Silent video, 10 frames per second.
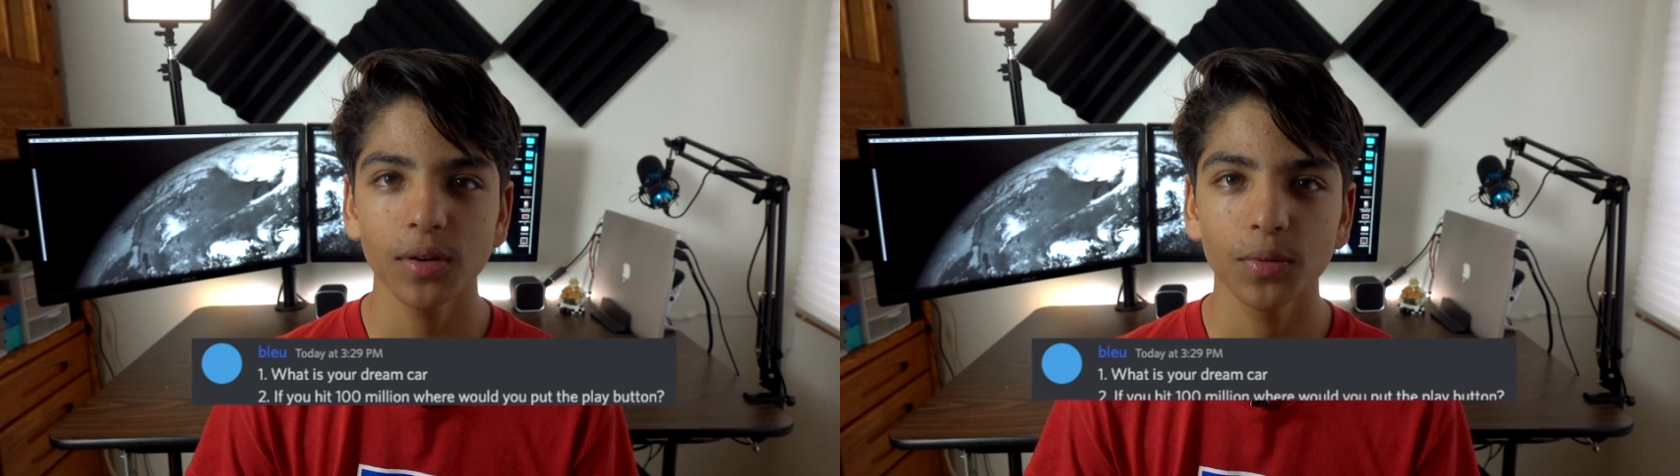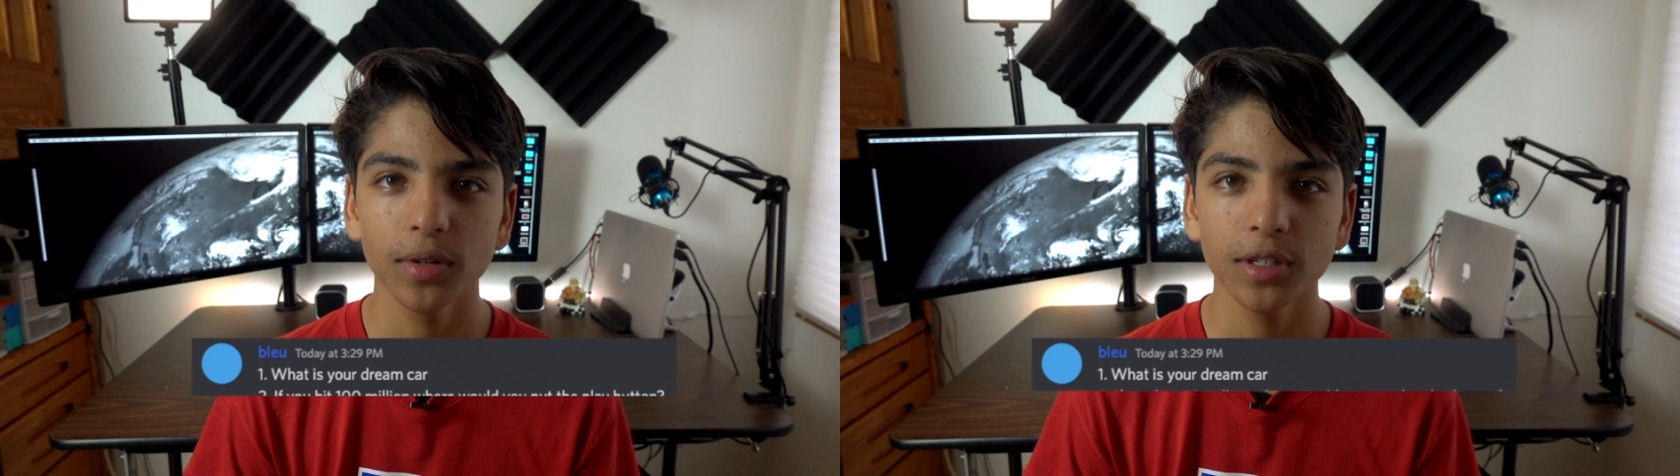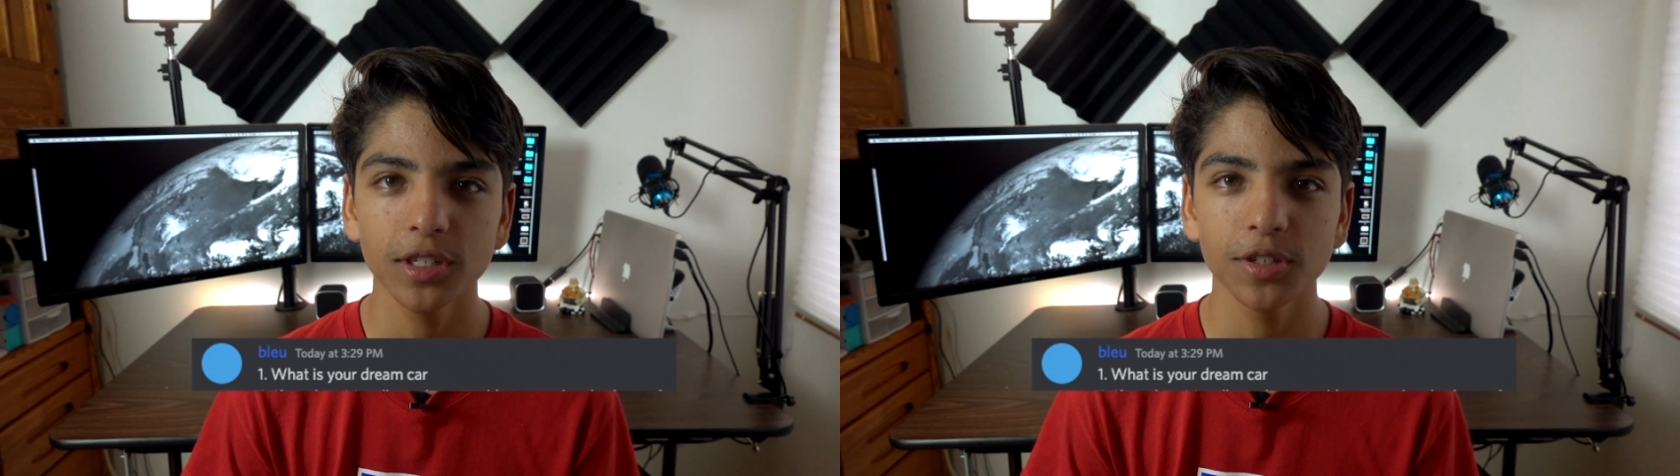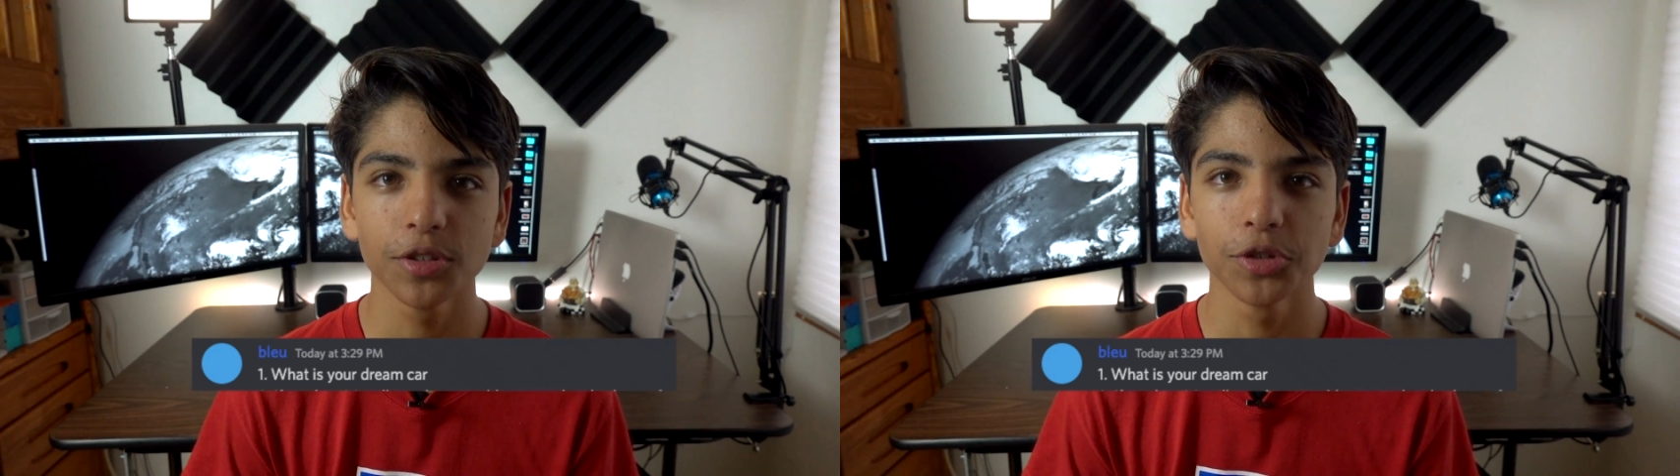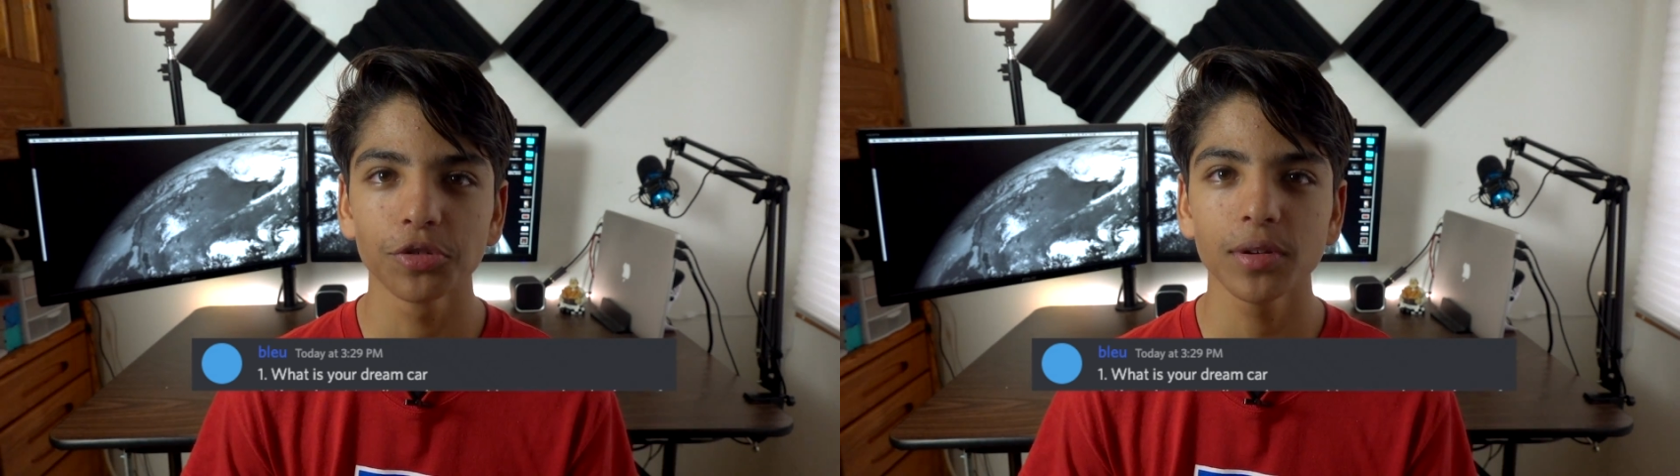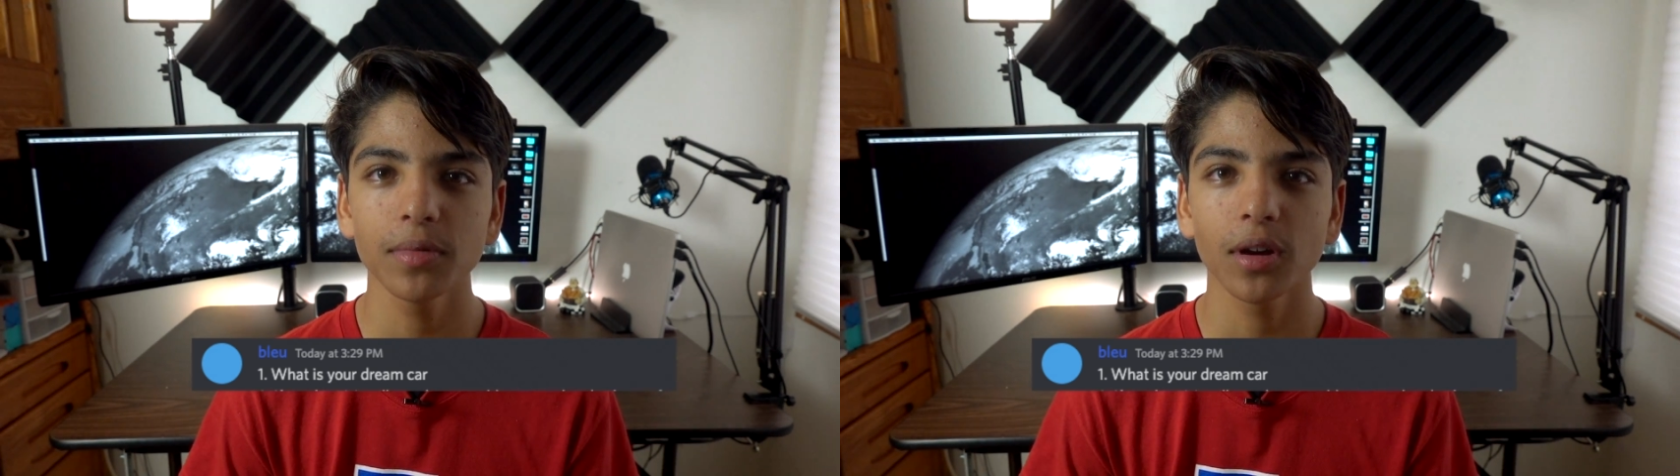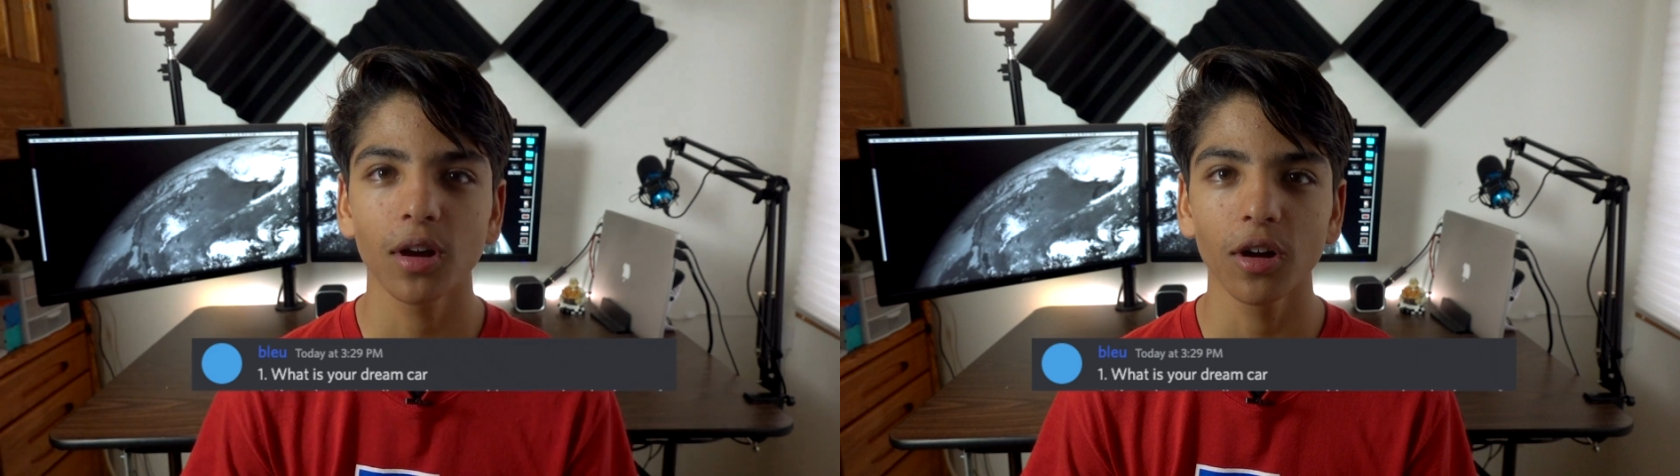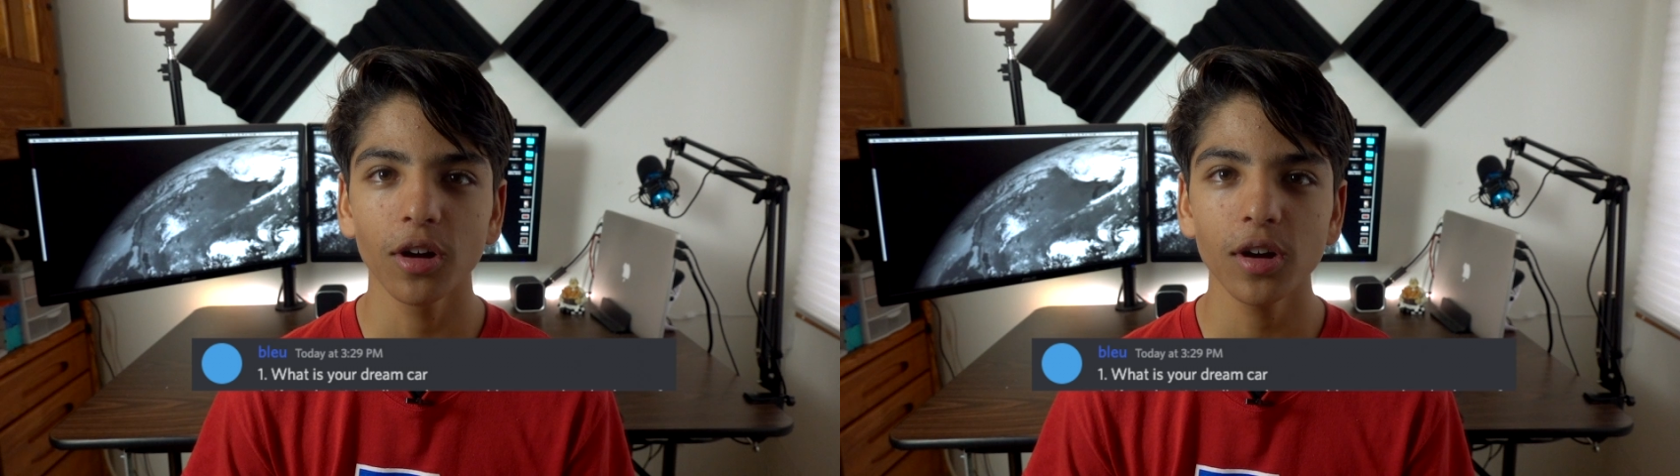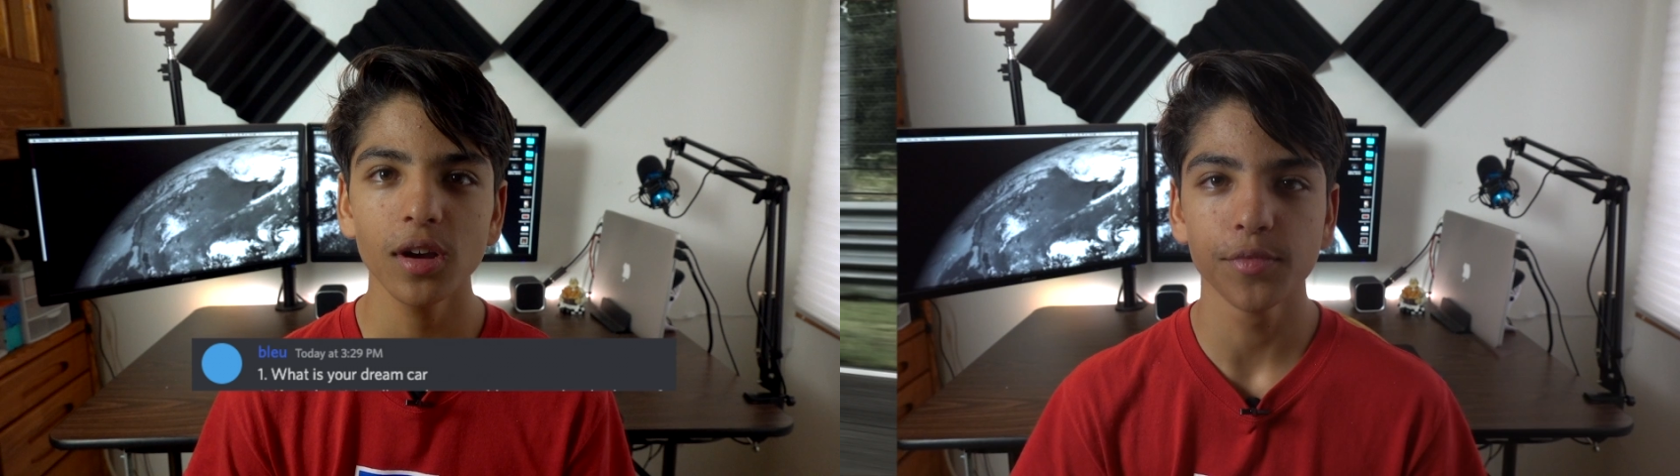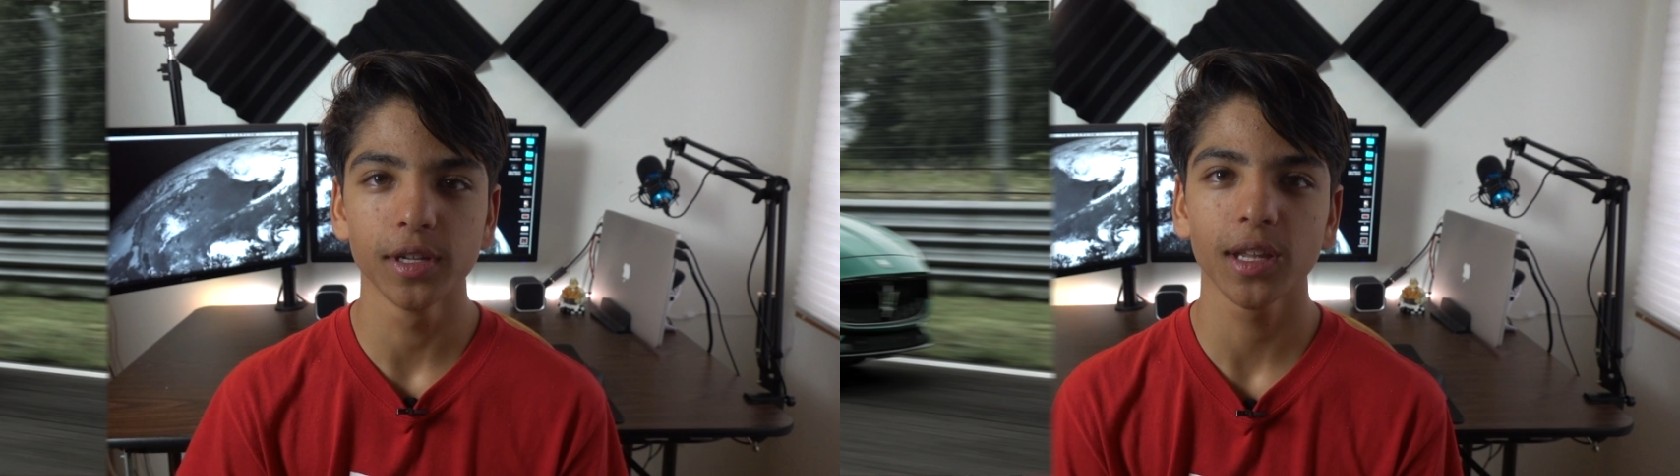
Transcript: what is your dream car? I